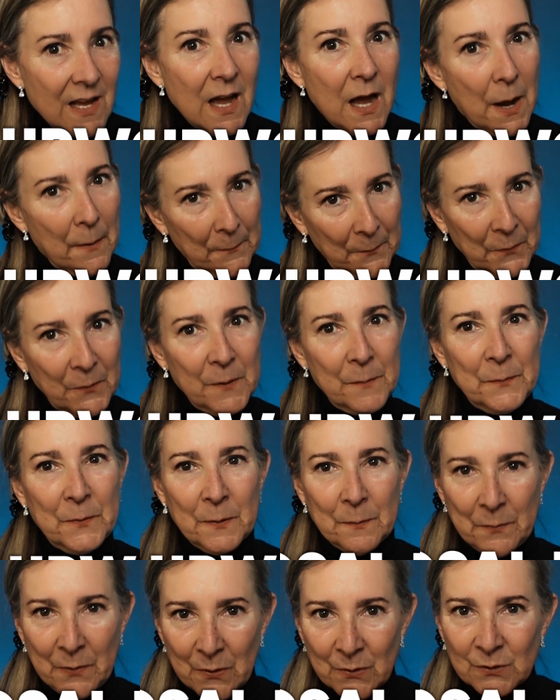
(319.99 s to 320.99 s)
Upward
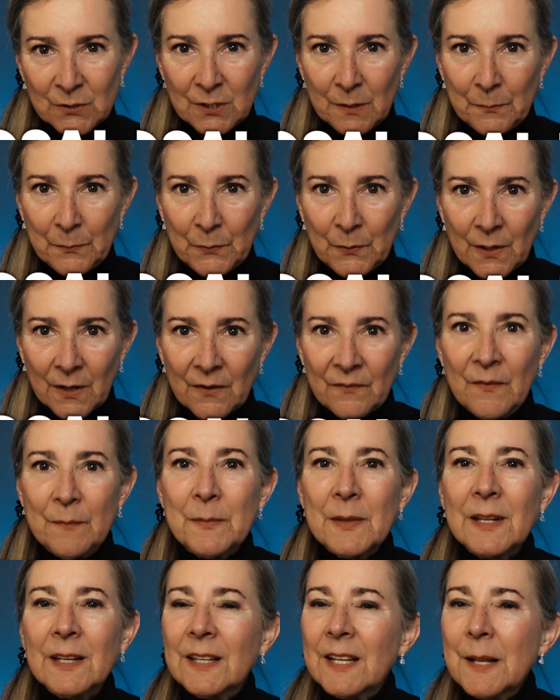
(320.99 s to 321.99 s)
Proposal book from
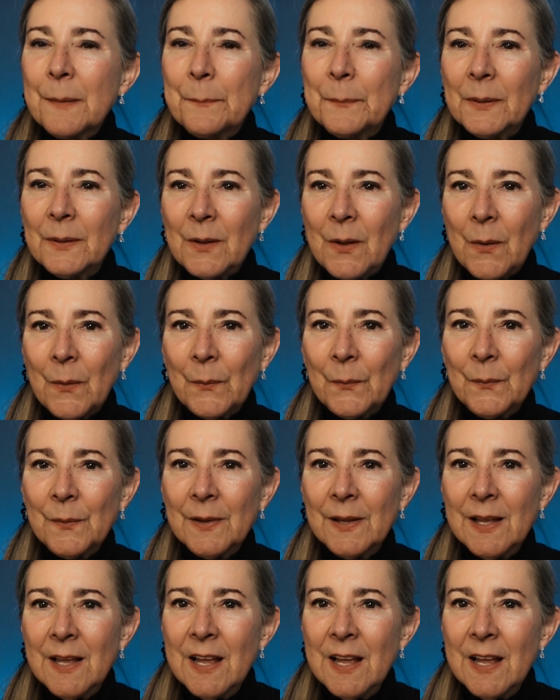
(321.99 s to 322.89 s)
the link below.